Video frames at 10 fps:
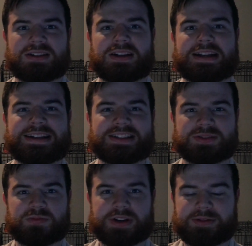is
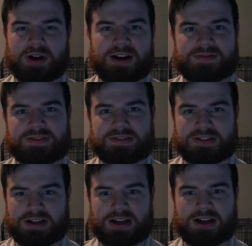pretty rough.
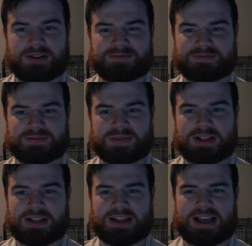Um,
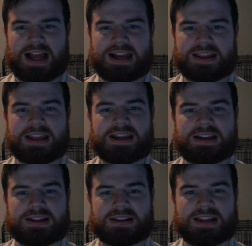I
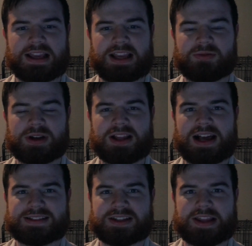think they
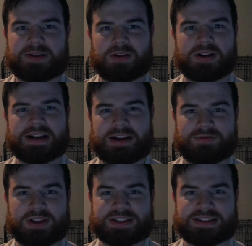realized that they were on
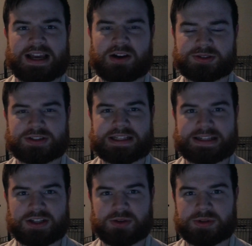Netflix now, so they
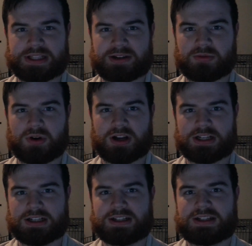could do what they want.